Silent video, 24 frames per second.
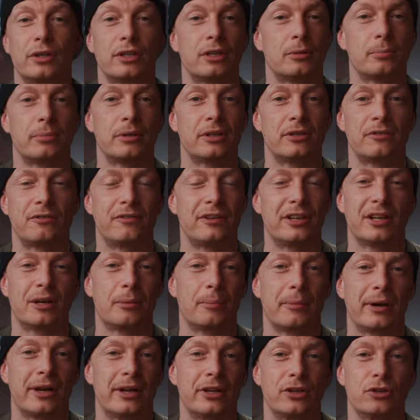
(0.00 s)
little bit via
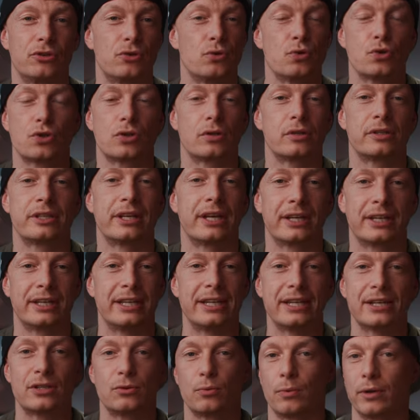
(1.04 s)
my usual
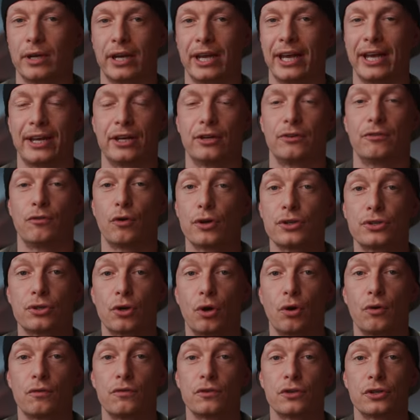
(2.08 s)
techniques when I edit
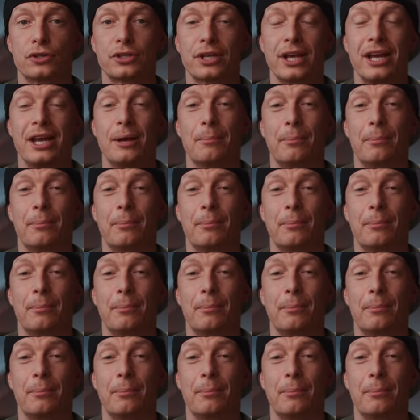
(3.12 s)
voiceovers,